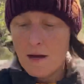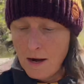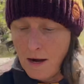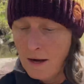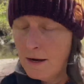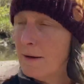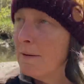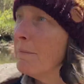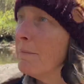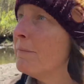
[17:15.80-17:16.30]

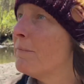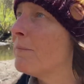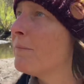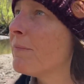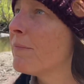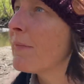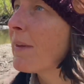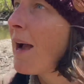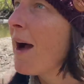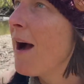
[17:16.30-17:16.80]

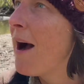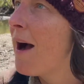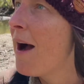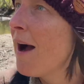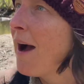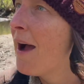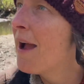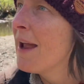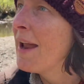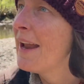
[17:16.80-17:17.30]

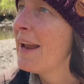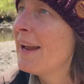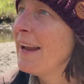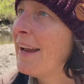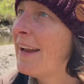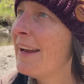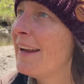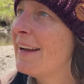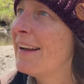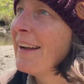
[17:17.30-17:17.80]

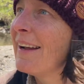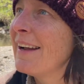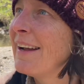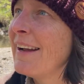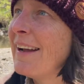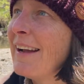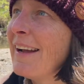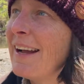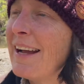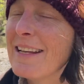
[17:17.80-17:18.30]
Hi.
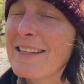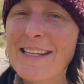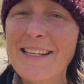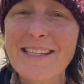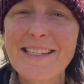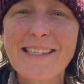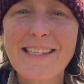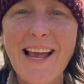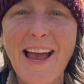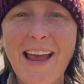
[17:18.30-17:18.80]
It's
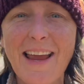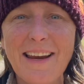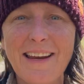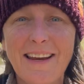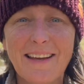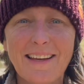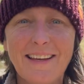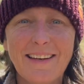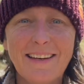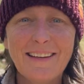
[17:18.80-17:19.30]

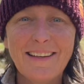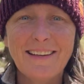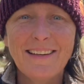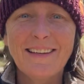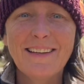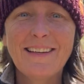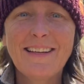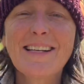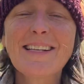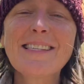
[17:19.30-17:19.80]

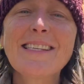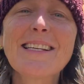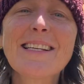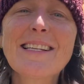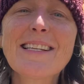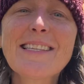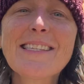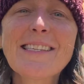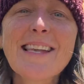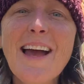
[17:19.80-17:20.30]
excited. It's
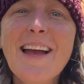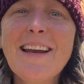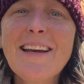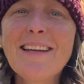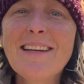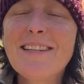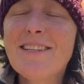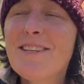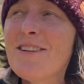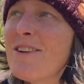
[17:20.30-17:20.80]

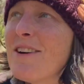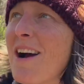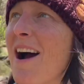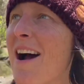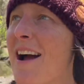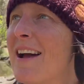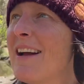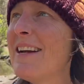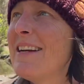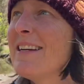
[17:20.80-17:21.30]
excited, you
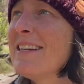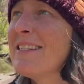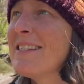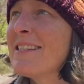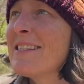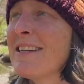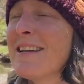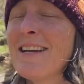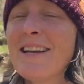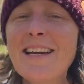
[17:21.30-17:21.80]

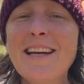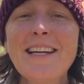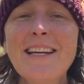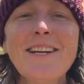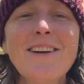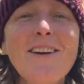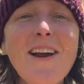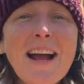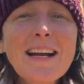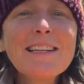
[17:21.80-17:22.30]
guys.
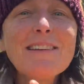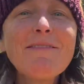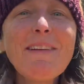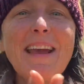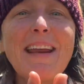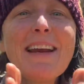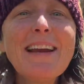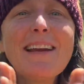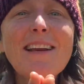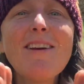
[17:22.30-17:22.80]
You're
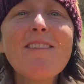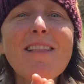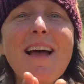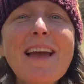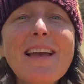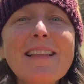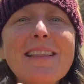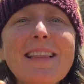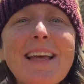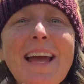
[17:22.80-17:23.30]
activating your
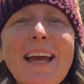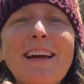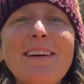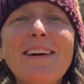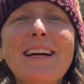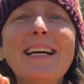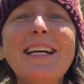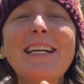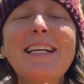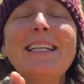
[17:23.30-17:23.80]
light
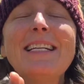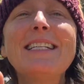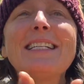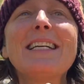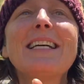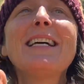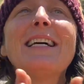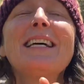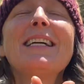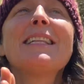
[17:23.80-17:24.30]
language.
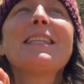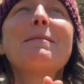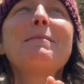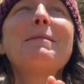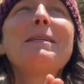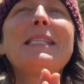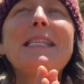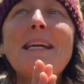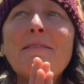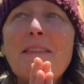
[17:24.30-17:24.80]
Let
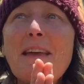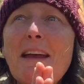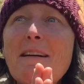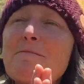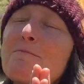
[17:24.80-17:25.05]
me see if they have